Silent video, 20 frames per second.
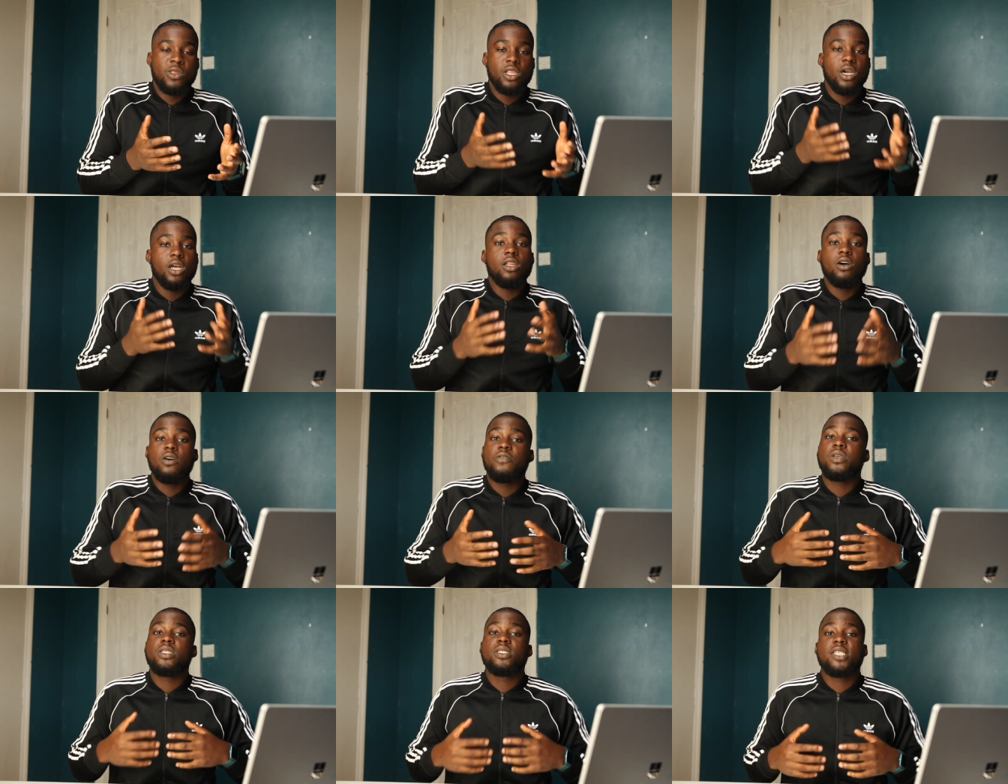A lot
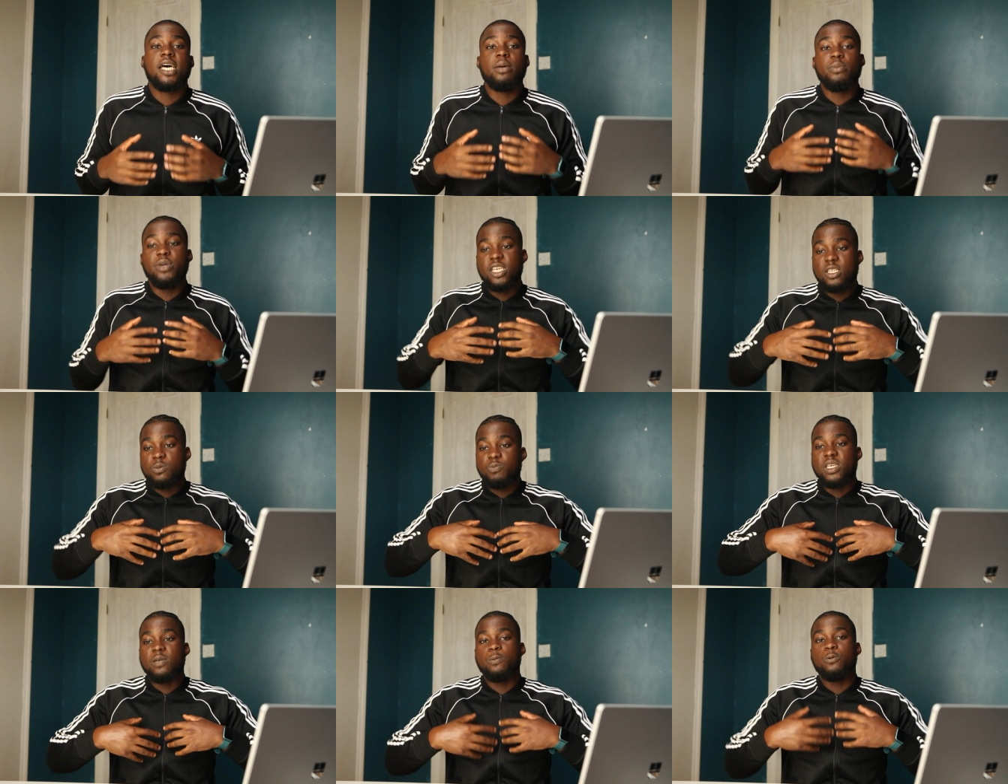of the time it is
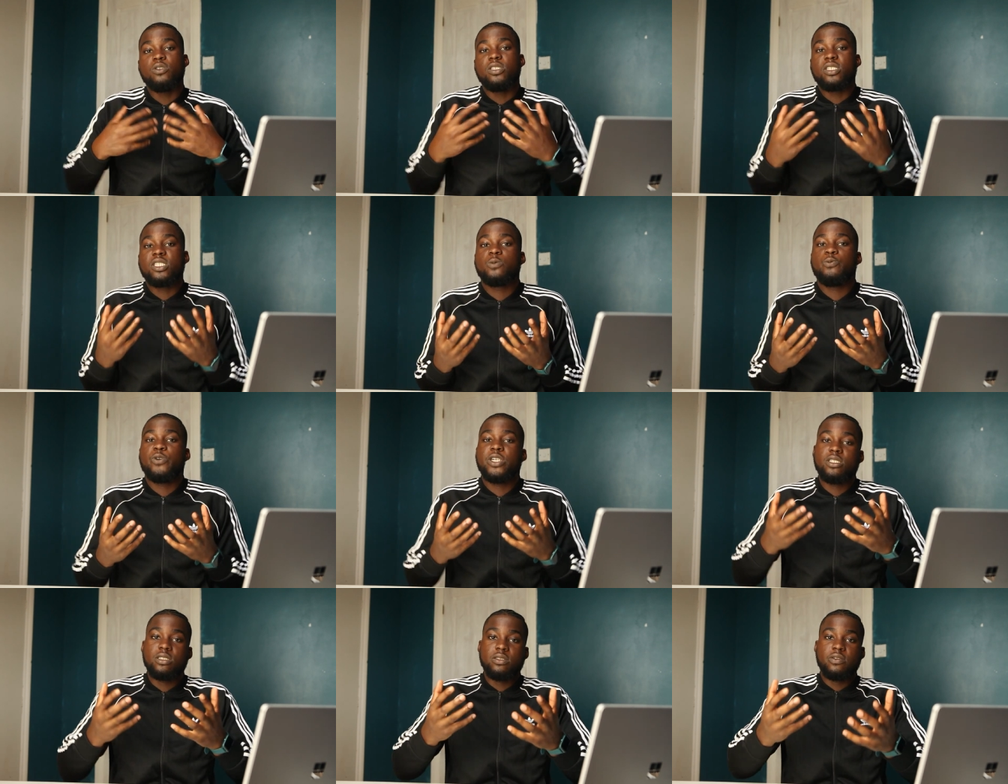people's
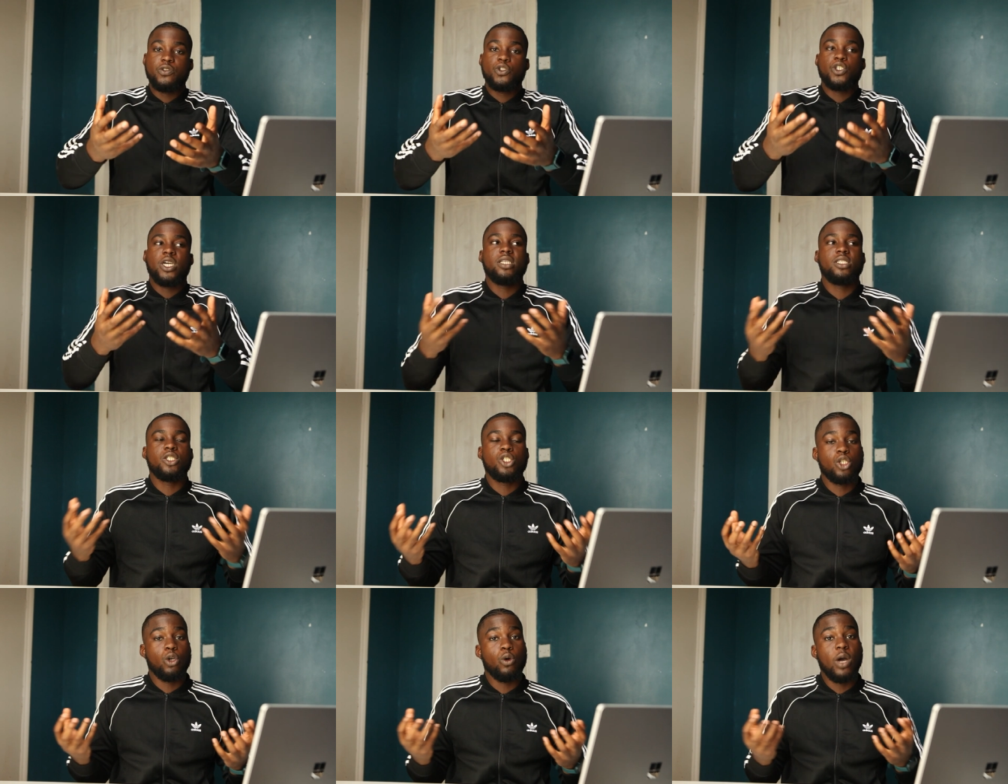expression of trying
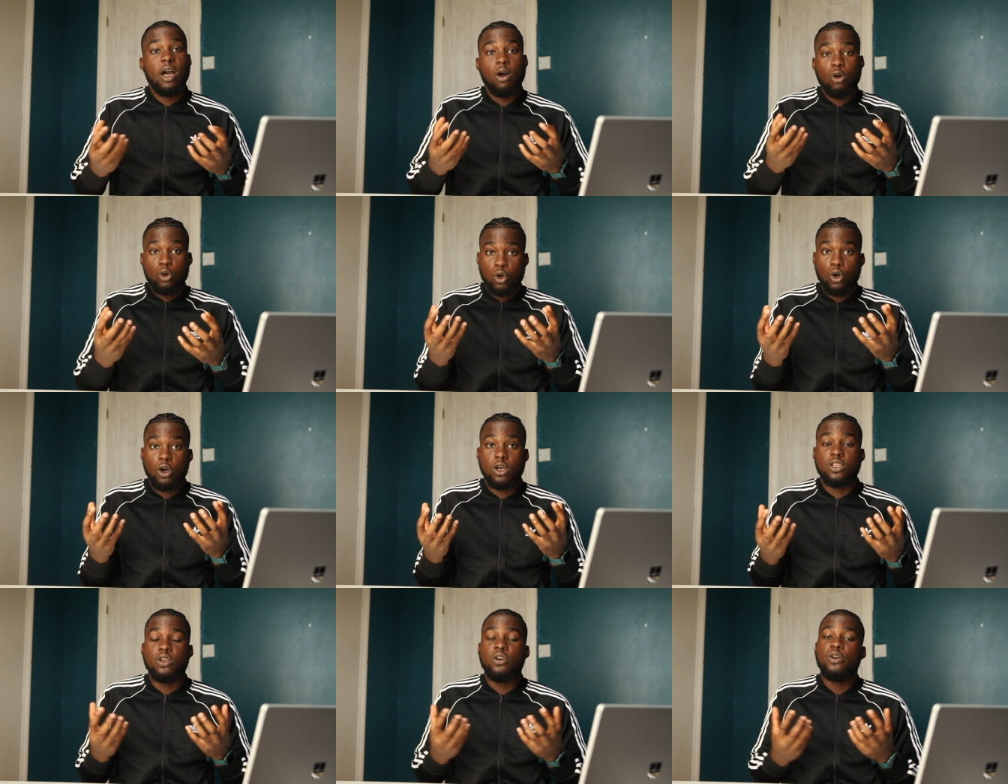to show how
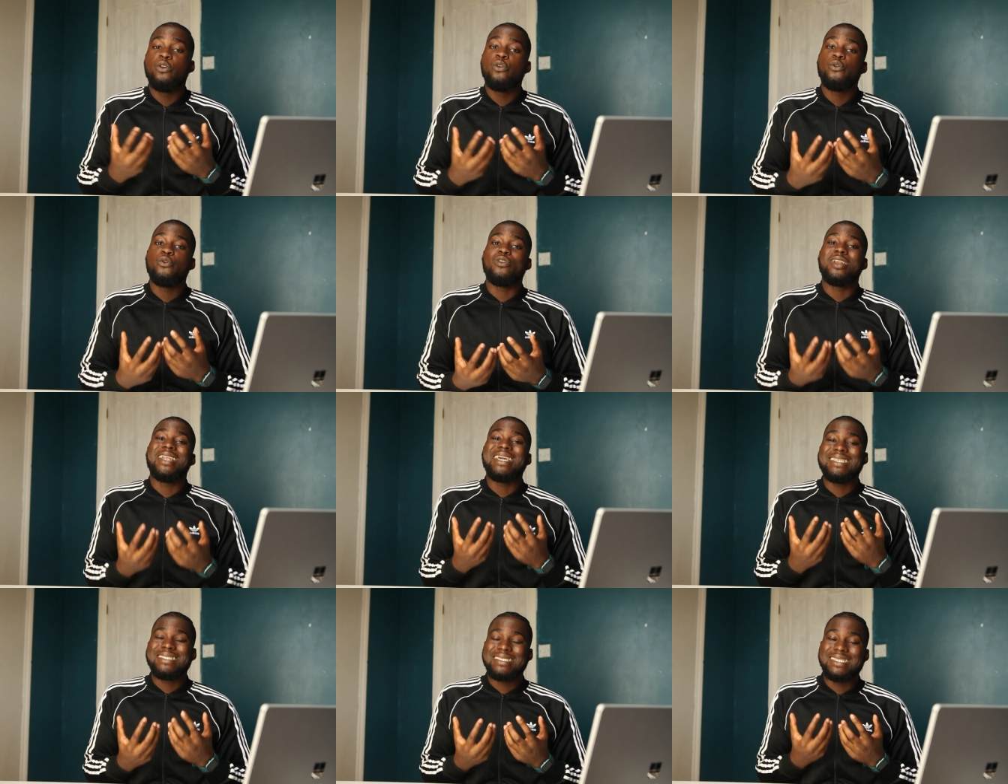God
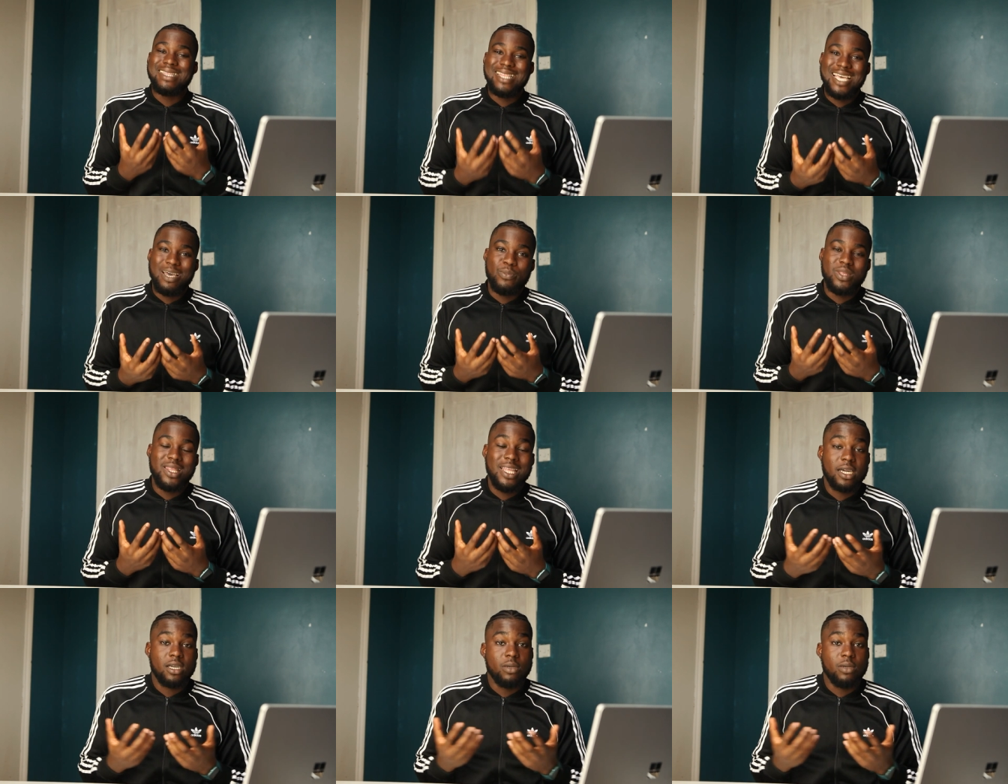relates to them and their